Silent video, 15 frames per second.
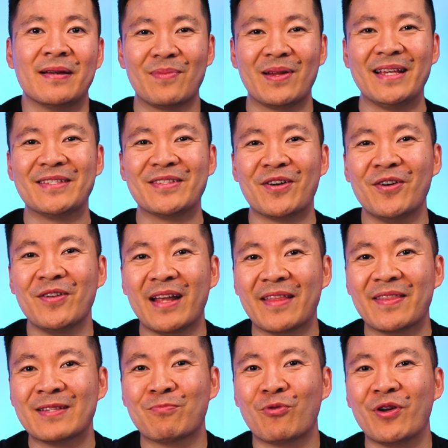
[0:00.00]
Please note, at
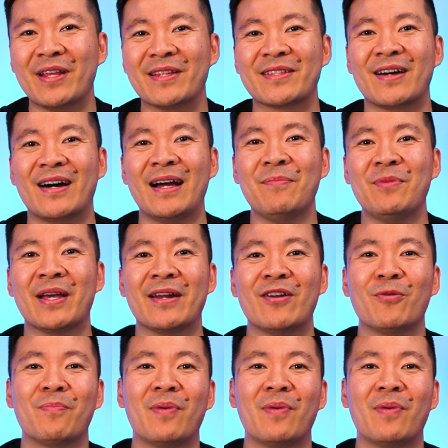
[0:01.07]
this point in time, you cannot